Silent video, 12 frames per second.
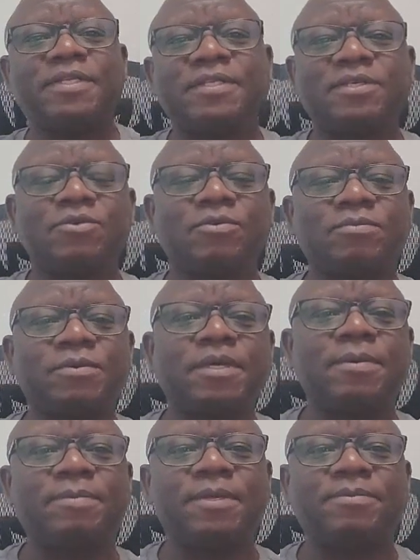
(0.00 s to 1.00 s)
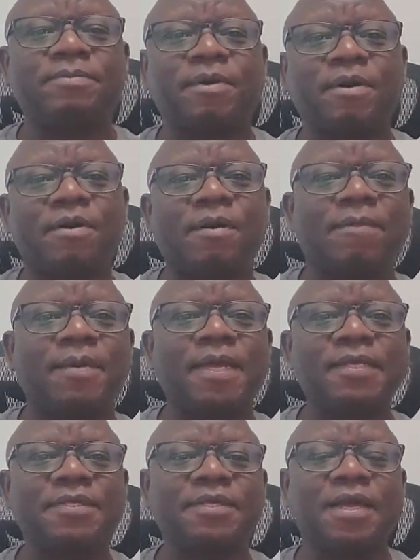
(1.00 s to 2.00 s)
it could be a bit more
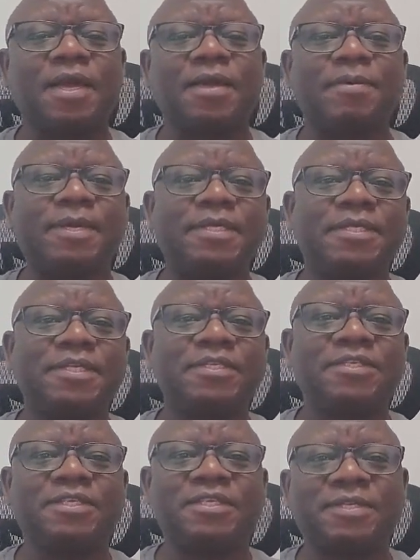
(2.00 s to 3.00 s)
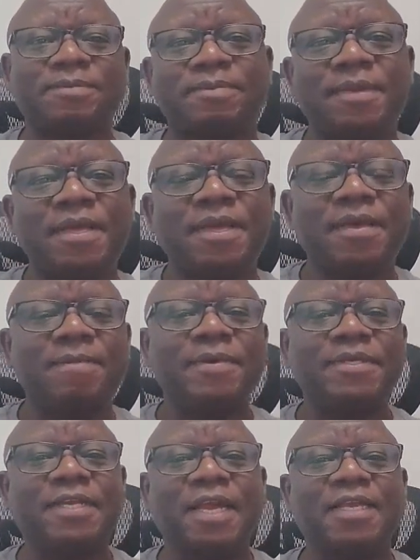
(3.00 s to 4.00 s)
complex, but it's
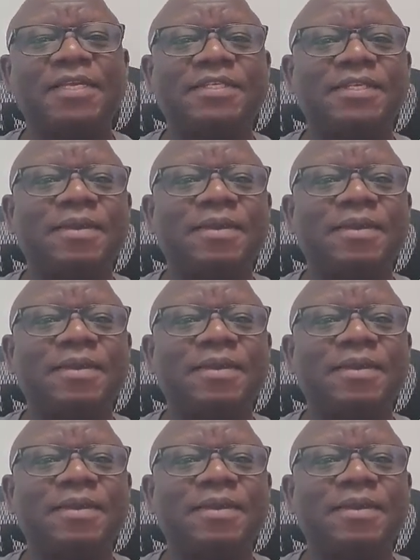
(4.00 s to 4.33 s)
basically the